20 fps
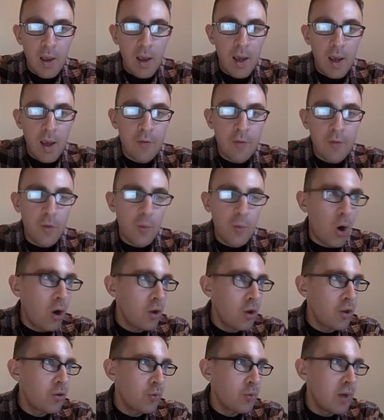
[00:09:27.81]
And from
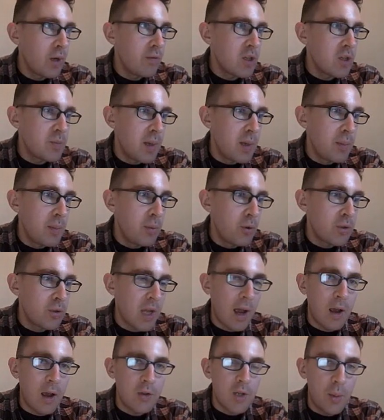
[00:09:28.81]
all 3 of these people,
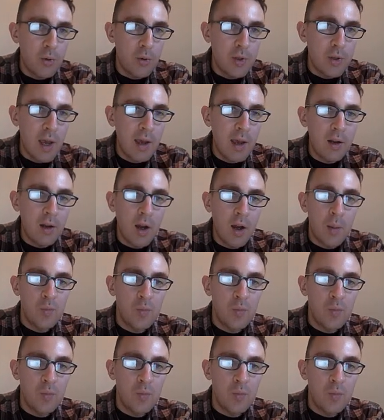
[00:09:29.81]
I was able to get